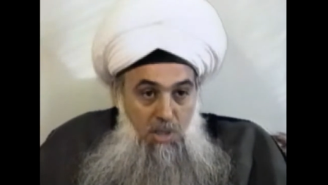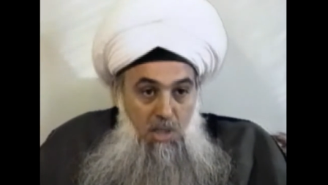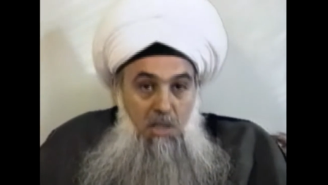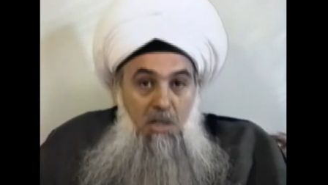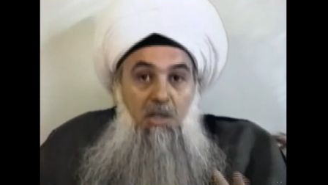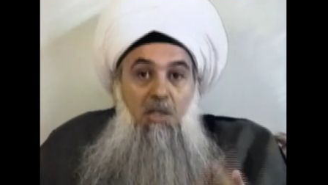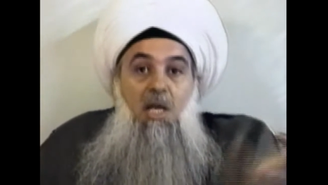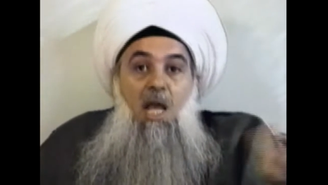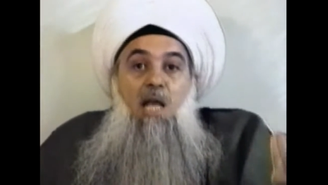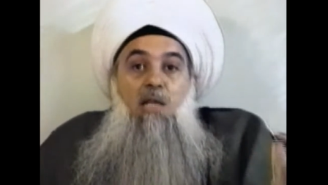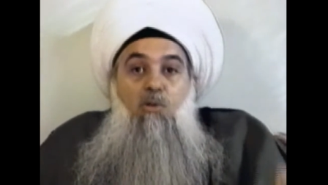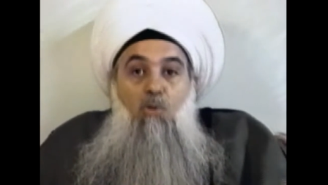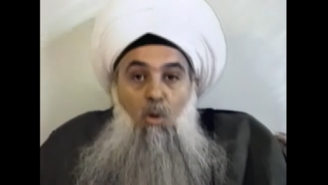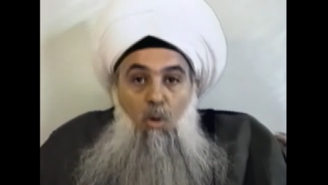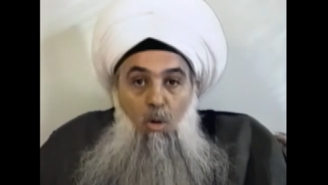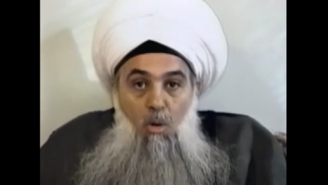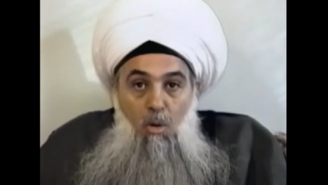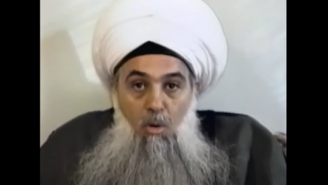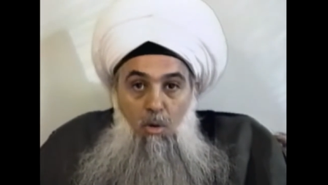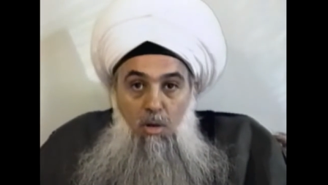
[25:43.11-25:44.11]
He create
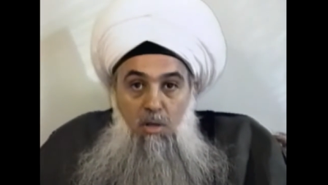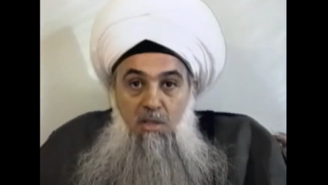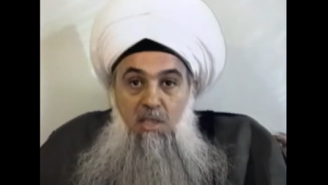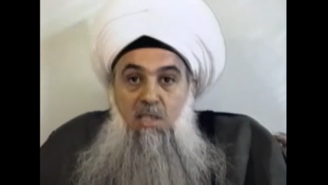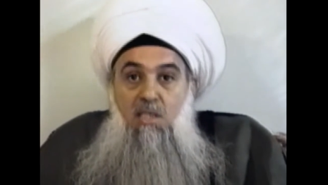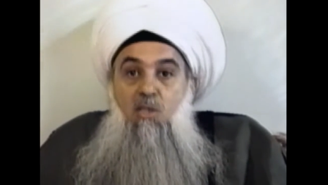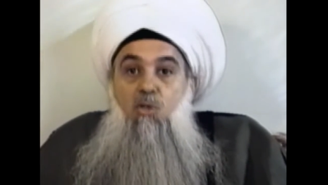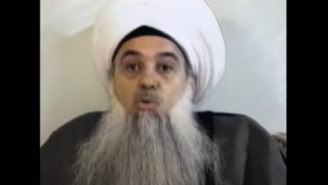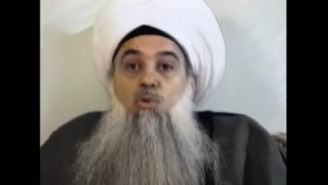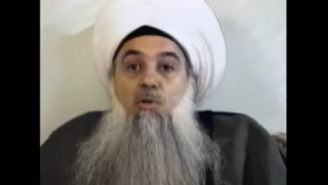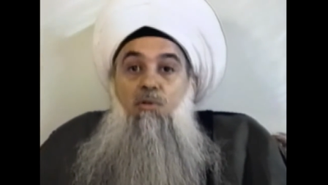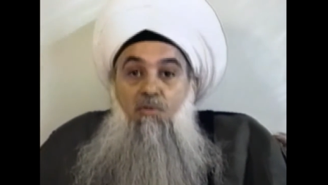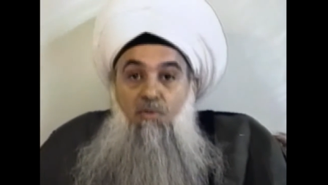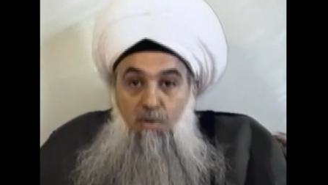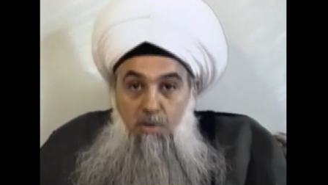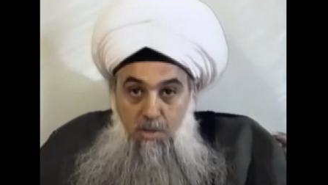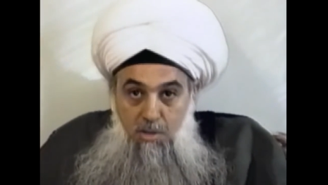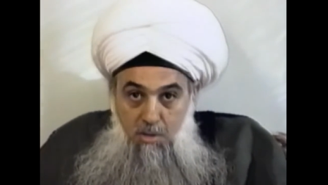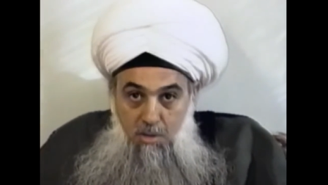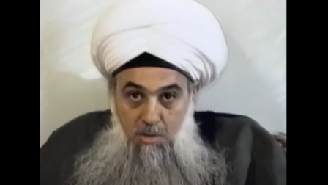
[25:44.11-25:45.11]
all these
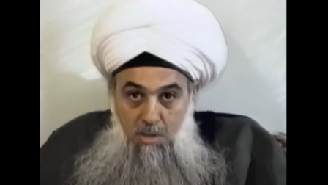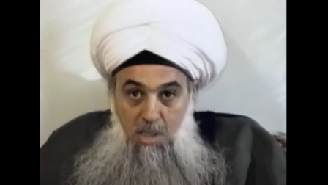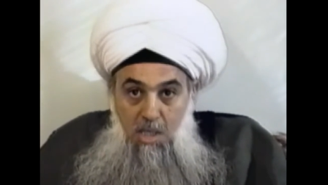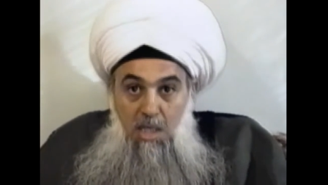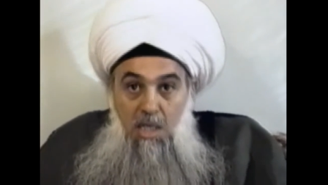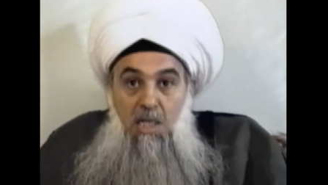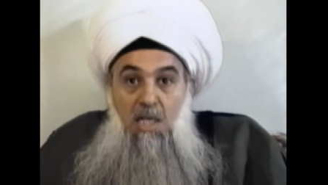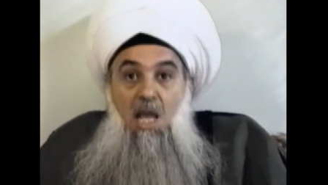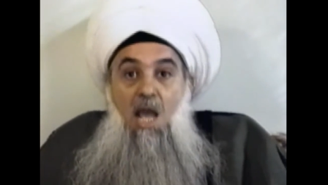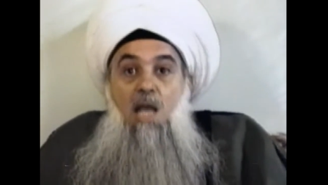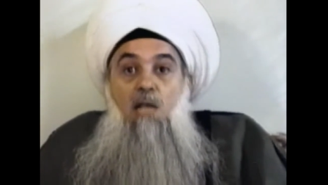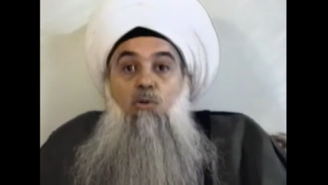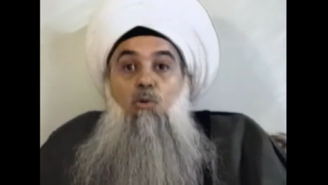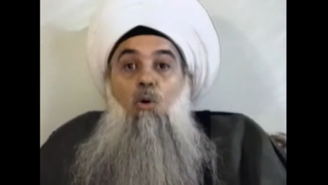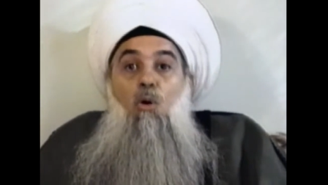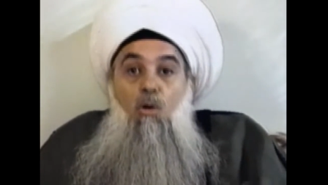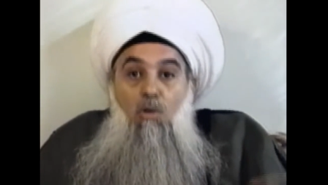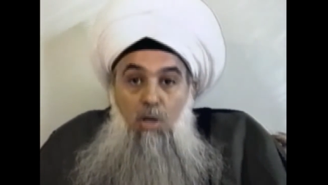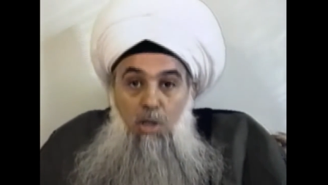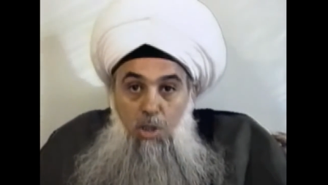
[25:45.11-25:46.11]
universes. He create
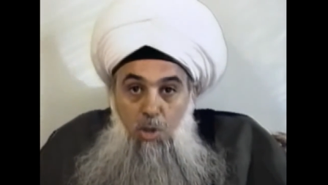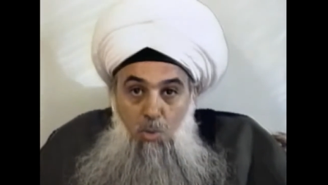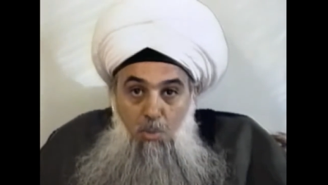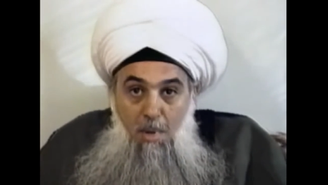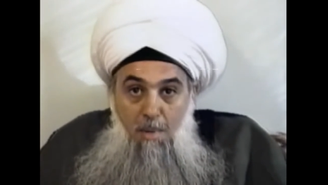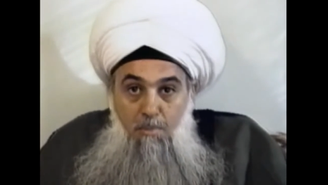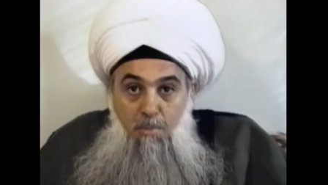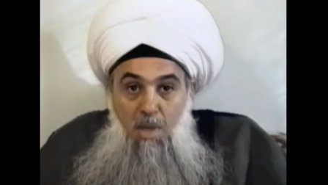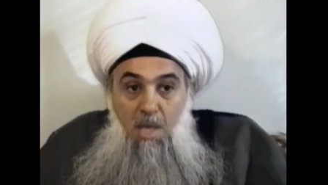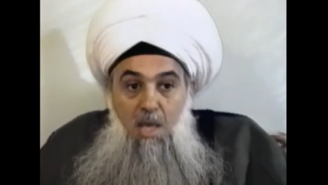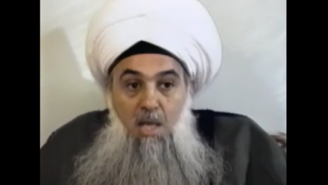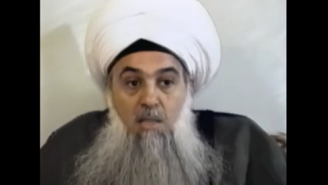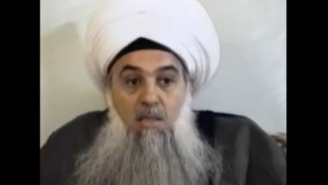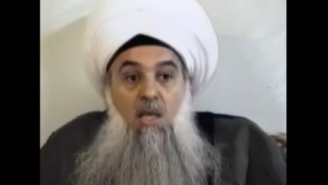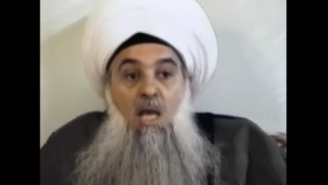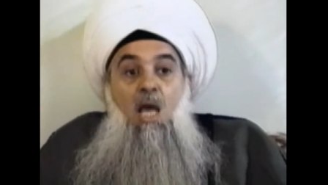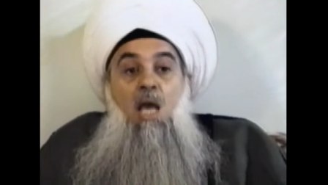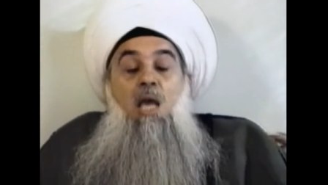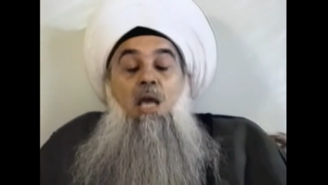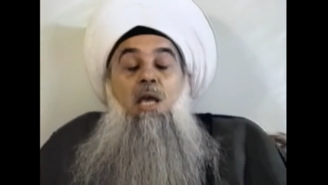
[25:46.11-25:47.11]
all human beings.
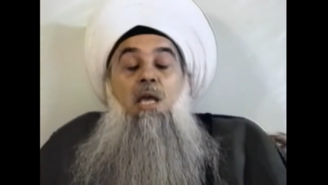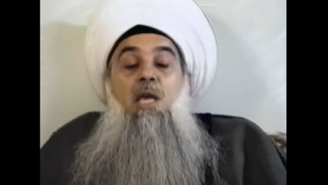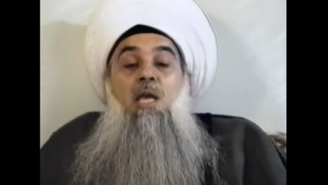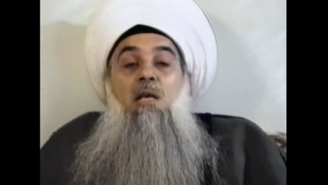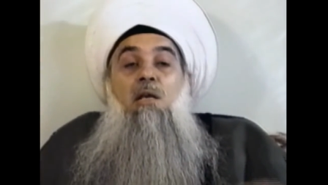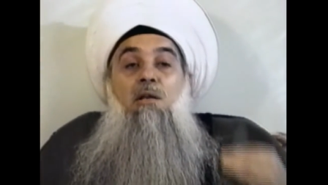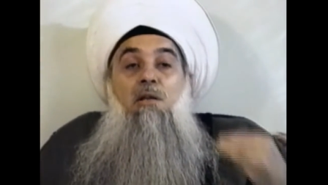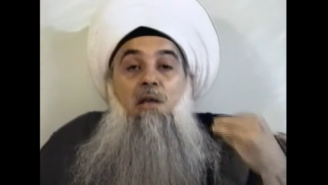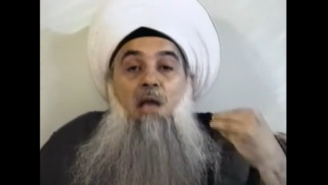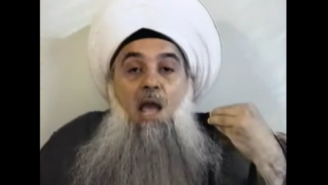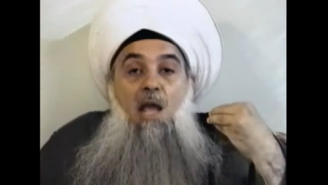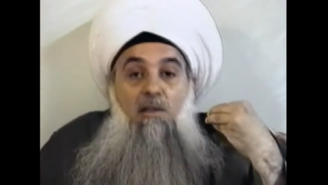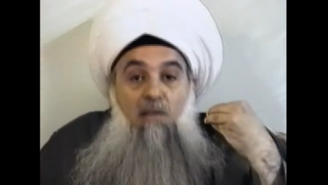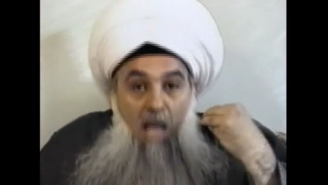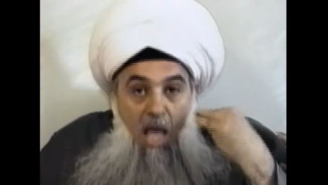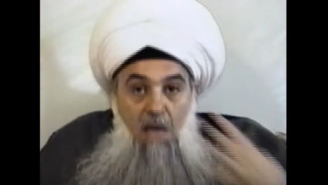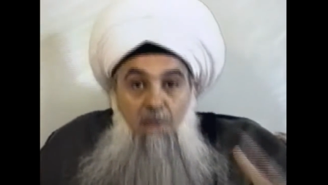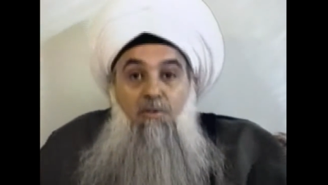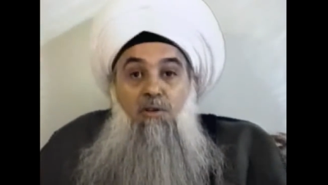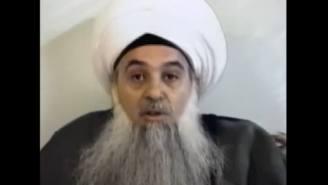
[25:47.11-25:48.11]
He create
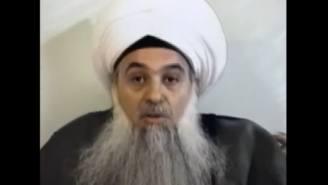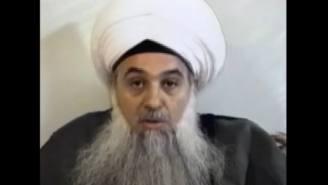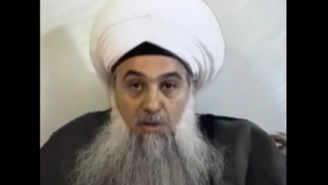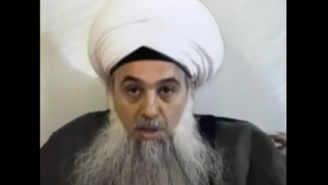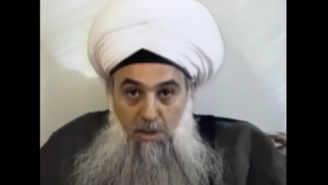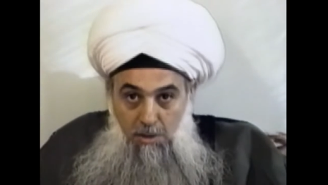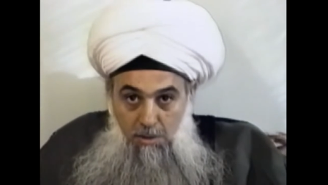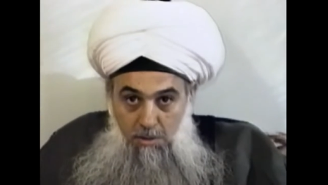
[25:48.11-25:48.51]
everything.